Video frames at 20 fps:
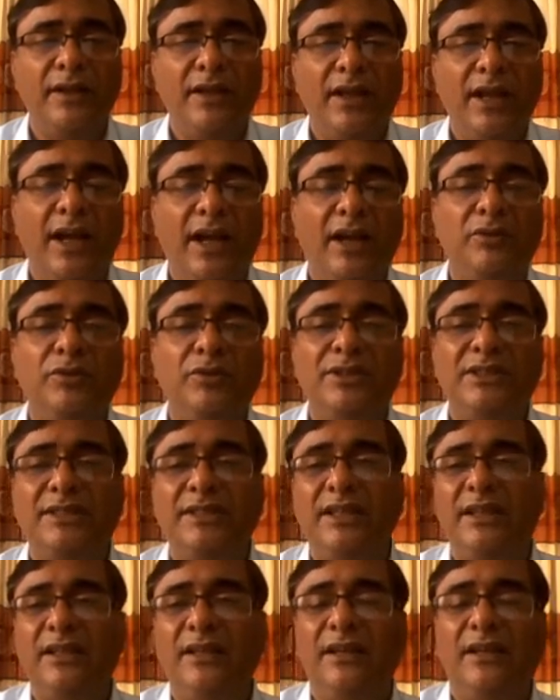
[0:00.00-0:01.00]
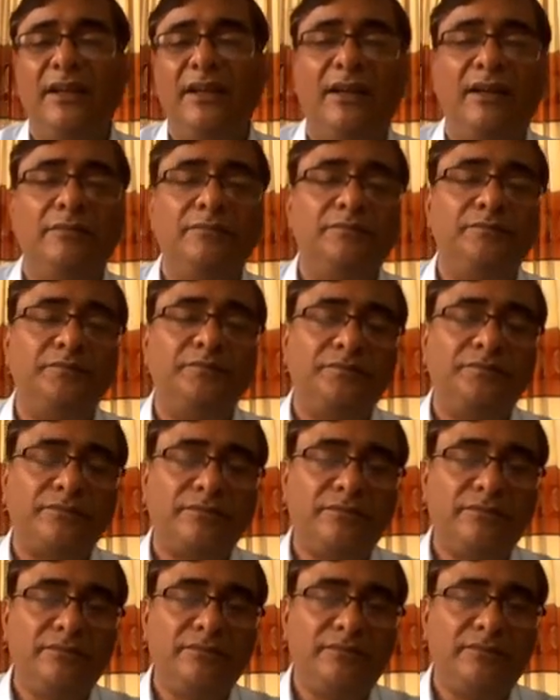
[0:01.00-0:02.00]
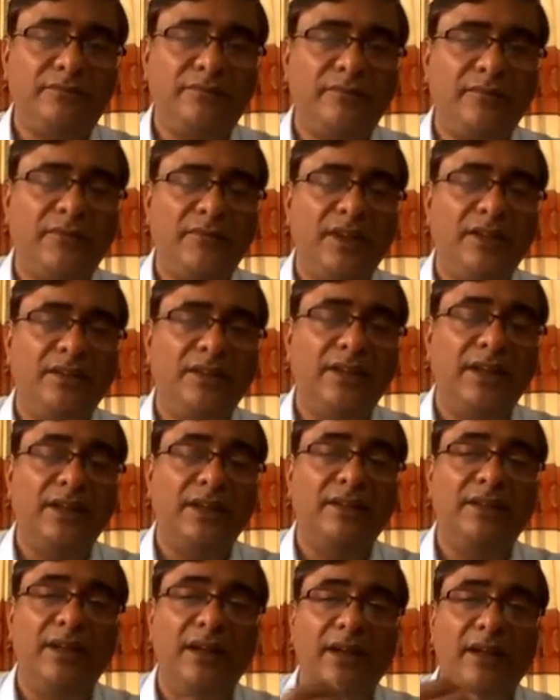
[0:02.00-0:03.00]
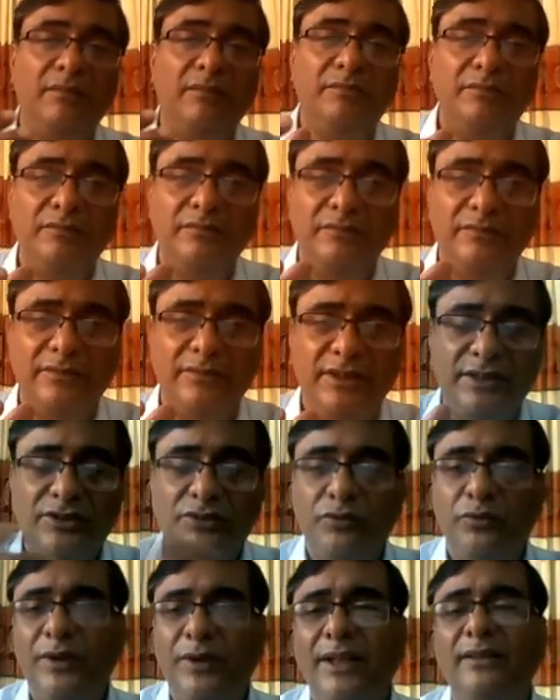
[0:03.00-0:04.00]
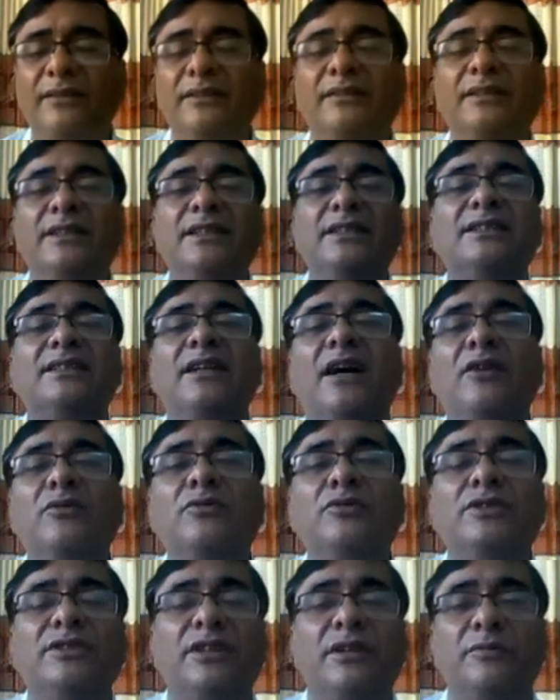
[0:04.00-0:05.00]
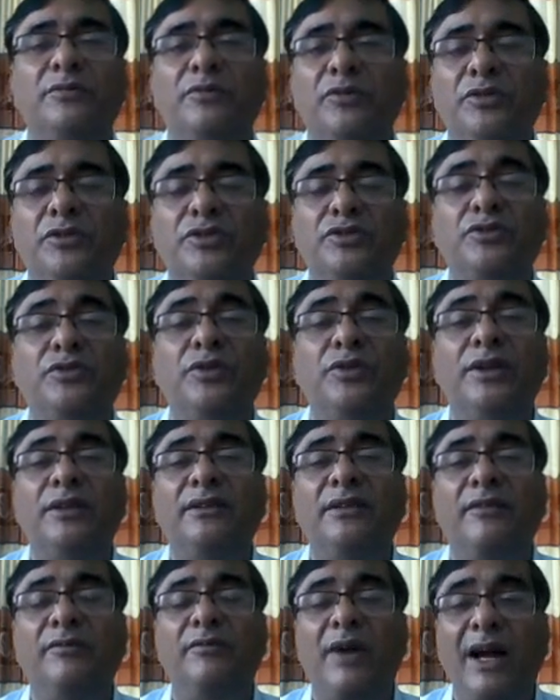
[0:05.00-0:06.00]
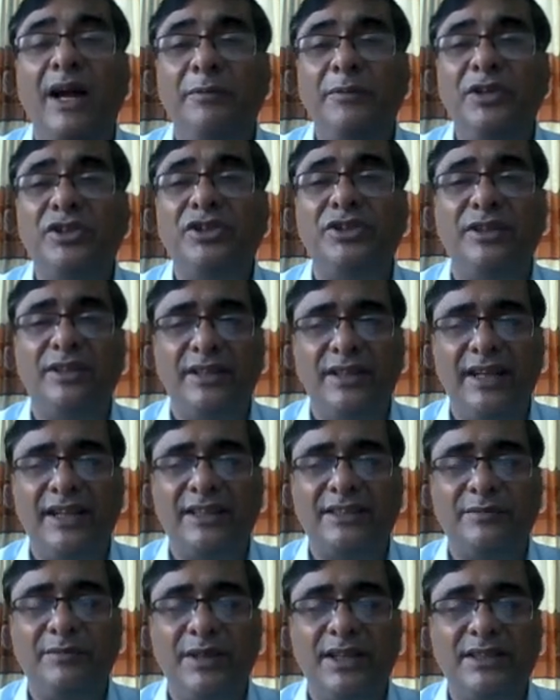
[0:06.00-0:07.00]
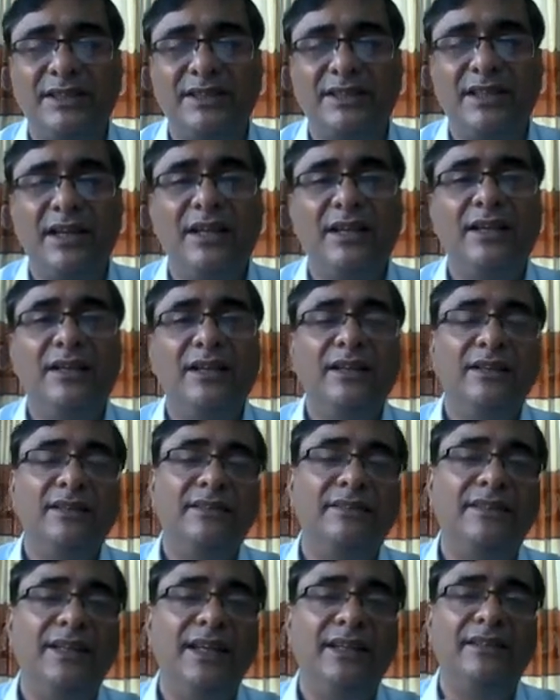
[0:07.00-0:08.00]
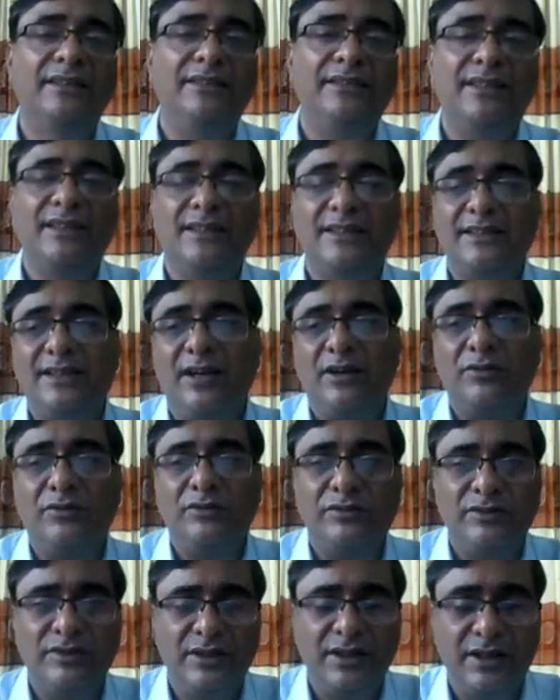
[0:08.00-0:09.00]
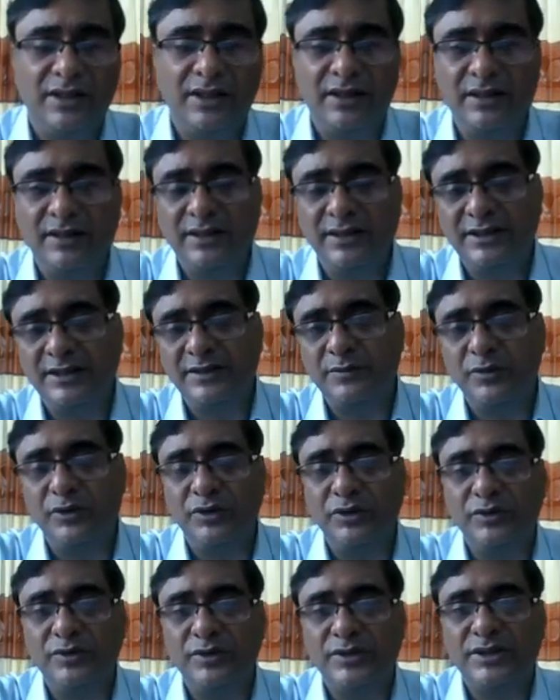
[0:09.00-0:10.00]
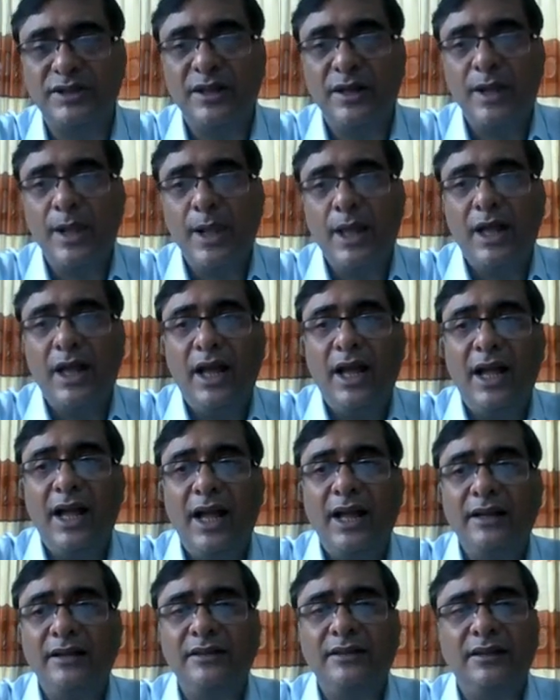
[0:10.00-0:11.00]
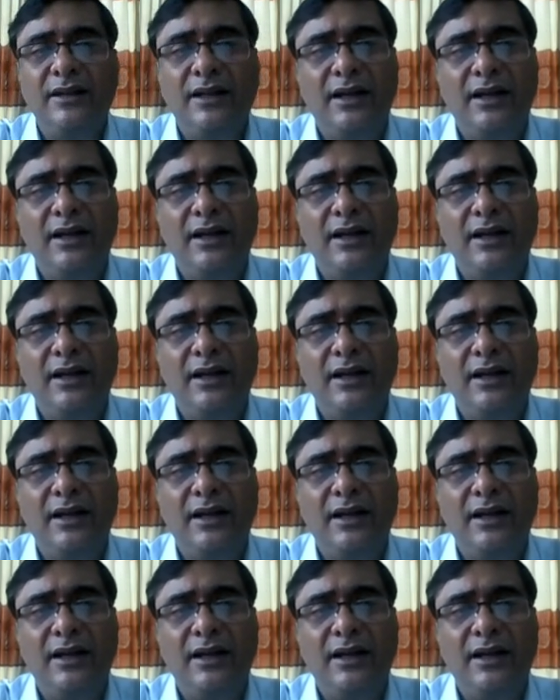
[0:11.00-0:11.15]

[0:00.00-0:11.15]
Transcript: and we say that this when these sounds are produced, when the vibration takes place, then the sound is produced. And